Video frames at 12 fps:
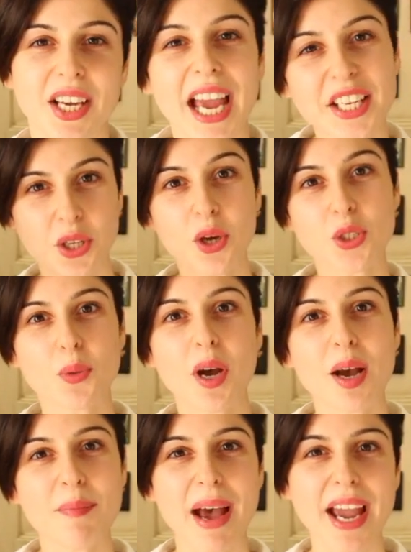So guys, those
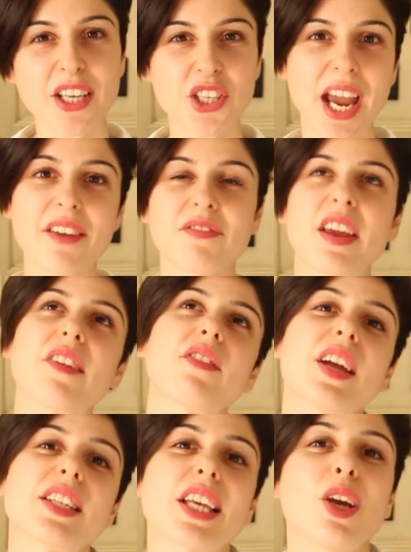were my Jan
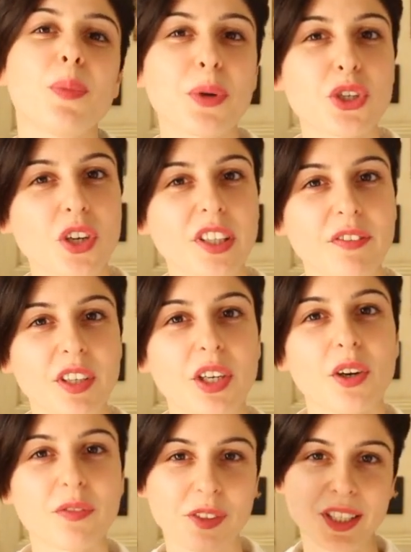favorites. I hope you enjoyed the
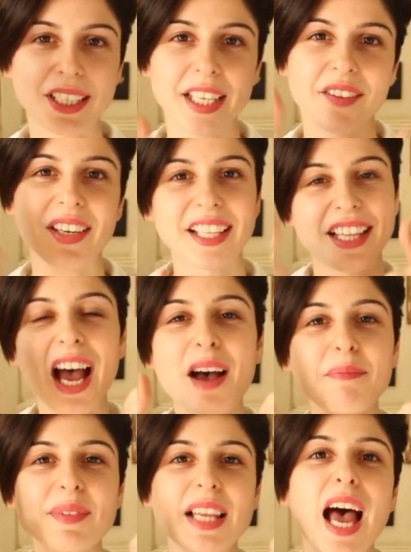video. If you did, give it a
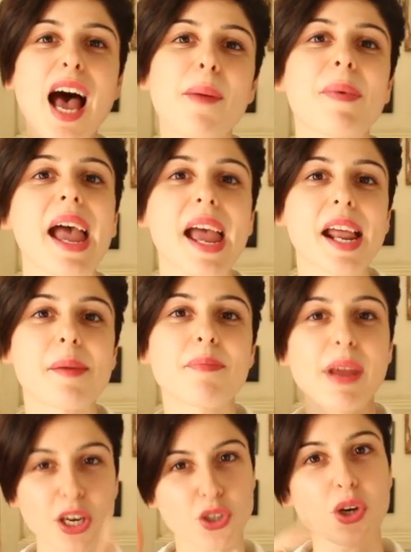thumbs up and
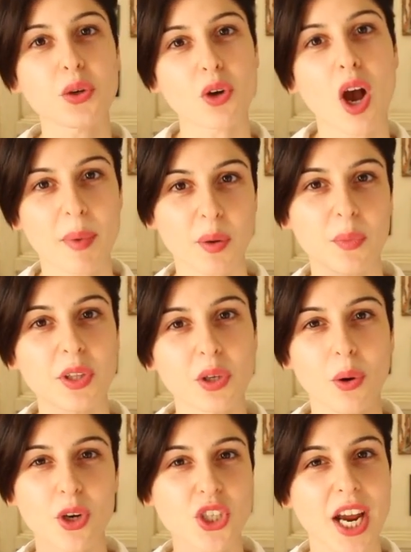make sure you comment with your